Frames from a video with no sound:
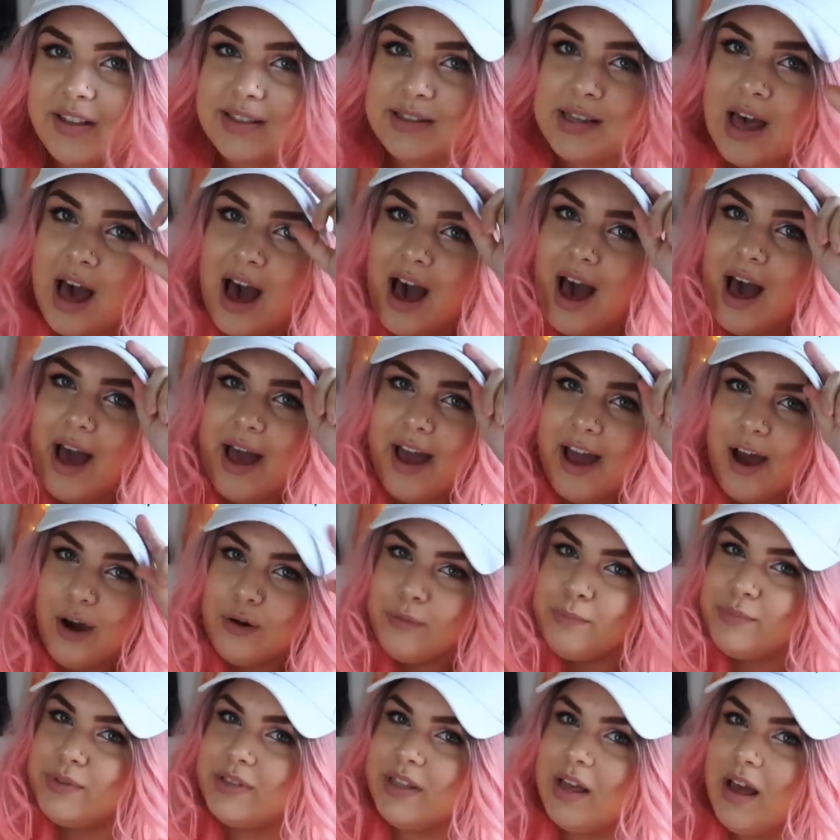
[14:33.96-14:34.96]
this hat
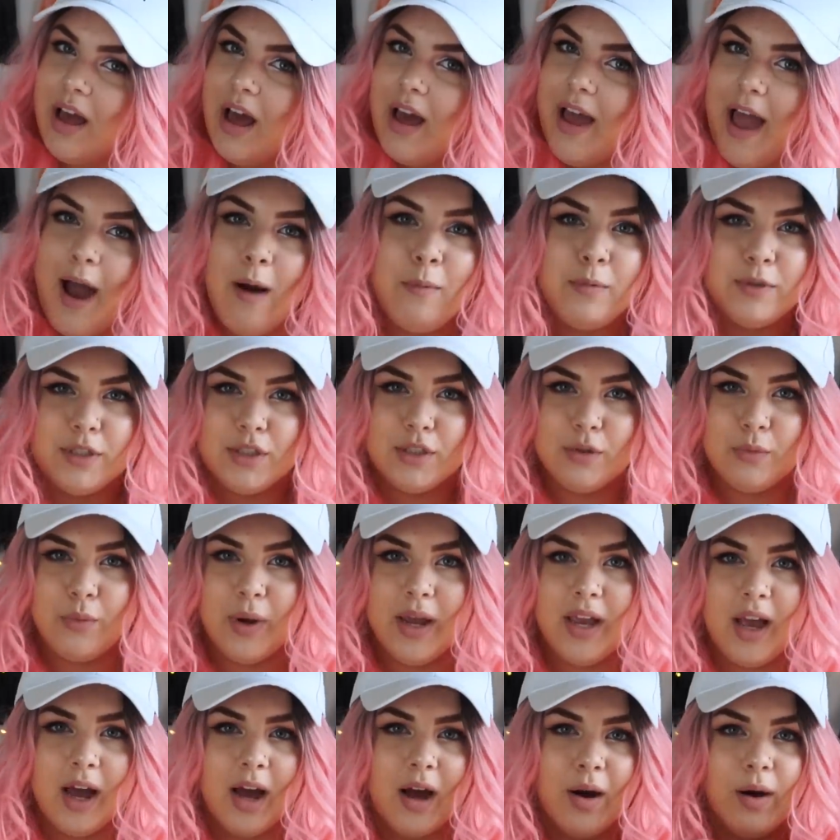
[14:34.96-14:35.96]
helps helps the
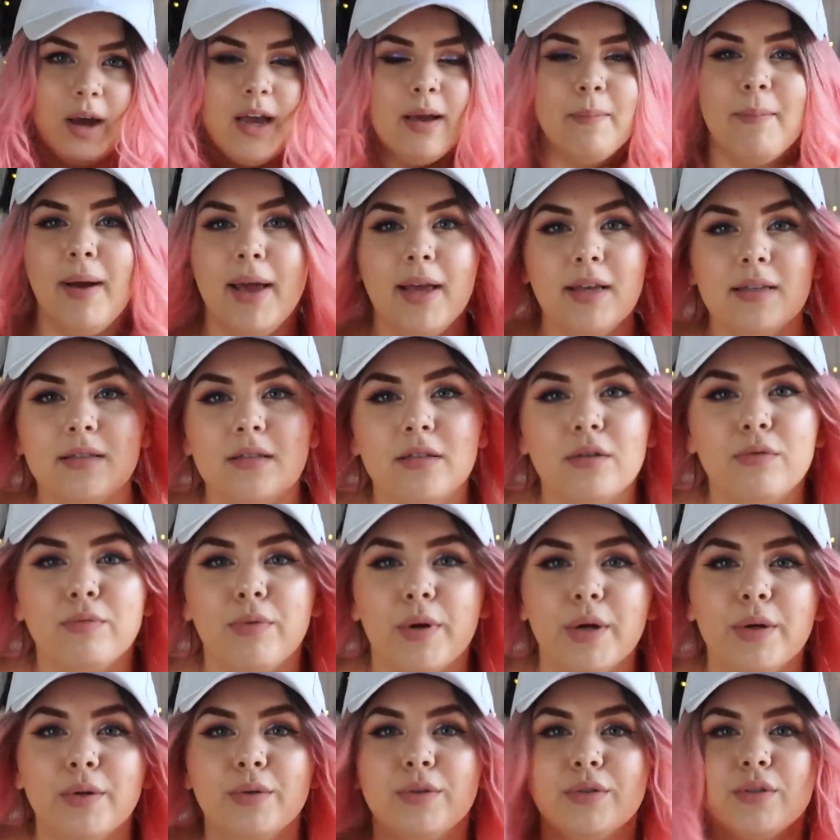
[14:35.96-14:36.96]
wee out. It makes the
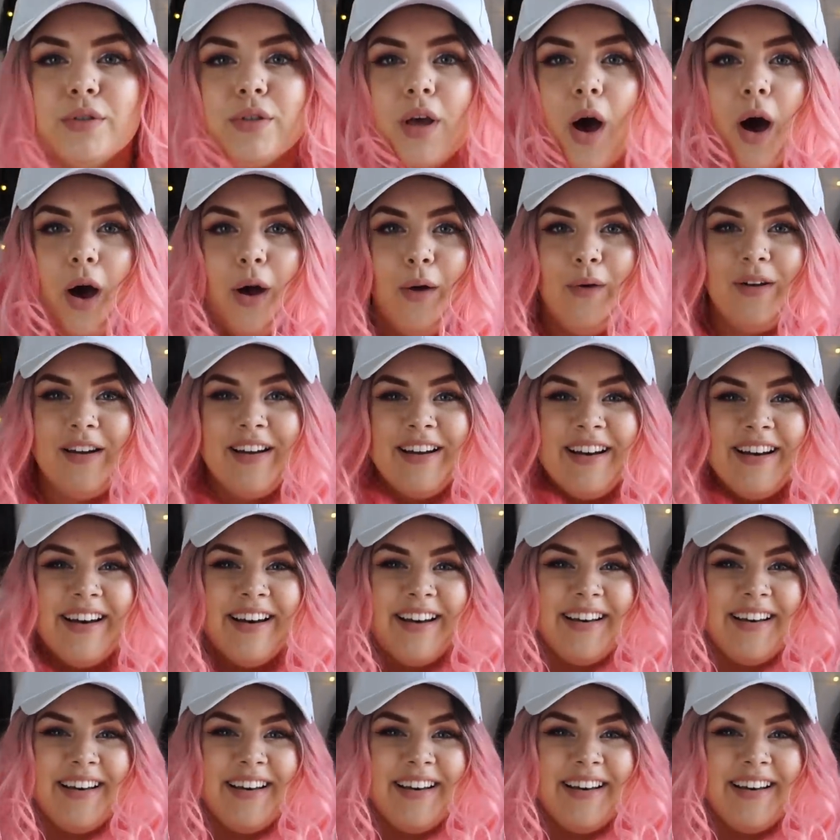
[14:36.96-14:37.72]
roots go.